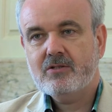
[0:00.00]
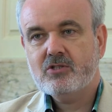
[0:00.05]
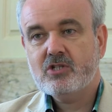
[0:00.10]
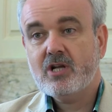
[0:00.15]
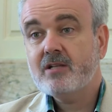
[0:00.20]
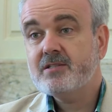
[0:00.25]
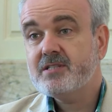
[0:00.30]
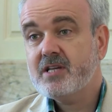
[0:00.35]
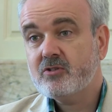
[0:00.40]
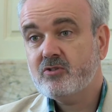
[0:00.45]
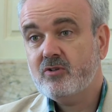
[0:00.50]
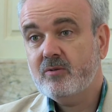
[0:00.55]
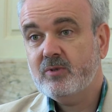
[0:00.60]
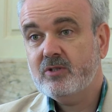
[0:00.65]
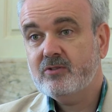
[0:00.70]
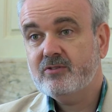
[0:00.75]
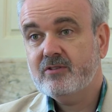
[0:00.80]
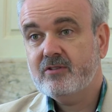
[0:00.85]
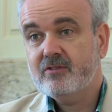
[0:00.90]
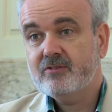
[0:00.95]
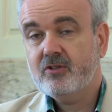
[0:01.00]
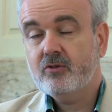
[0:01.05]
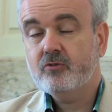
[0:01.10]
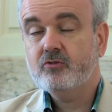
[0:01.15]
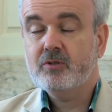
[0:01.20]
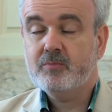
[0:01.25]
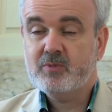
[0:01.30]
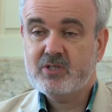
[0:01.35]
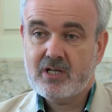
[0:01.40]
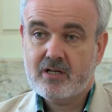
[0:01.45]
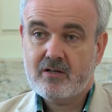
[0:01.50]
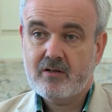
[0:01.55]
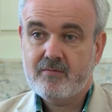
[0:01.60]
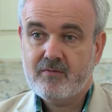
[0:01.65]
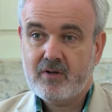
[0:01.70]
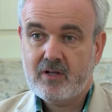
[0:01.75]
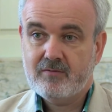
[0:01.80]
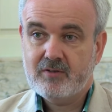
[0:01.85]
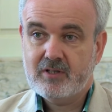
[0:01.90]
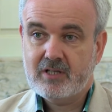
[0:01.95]
child sexual abuse in this country, particularly
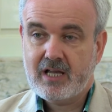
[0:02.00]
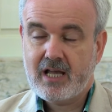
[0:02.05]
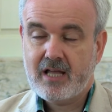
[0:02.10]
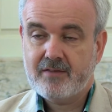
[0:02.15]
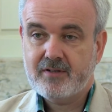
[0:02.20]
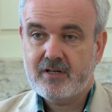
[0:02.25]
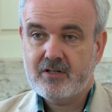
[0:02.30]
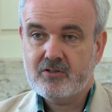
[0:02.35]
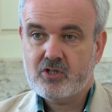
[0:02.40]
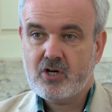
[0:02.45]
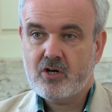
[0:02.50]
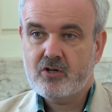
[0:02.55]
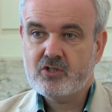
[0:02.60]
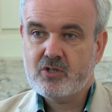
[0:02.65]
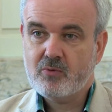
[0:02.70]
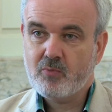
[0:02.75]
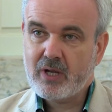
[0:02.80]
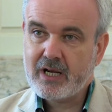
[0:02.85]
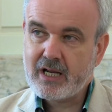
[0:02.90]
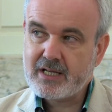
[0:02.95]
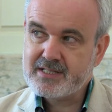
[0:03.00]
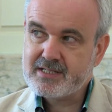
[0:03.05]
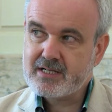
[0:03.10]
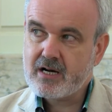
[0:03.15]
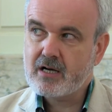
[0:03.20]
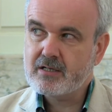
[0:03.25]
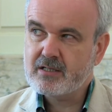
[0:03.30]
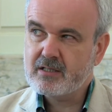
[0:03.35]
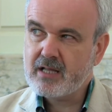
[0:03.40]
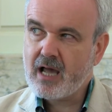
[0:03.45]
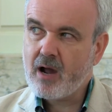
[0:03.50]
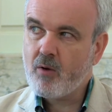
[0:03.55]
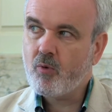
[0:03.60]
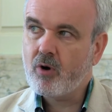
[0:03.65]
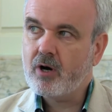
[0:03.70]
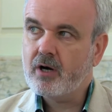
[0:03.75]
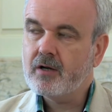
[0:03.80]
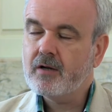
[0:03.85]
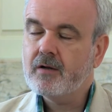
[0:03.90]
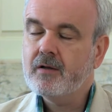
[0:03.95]
involving the Catholic Church. And when I started that
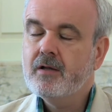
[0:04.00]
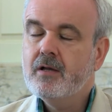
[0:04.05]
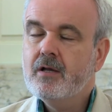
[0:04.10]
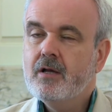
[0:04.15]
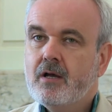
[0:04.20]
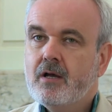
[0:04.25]
work,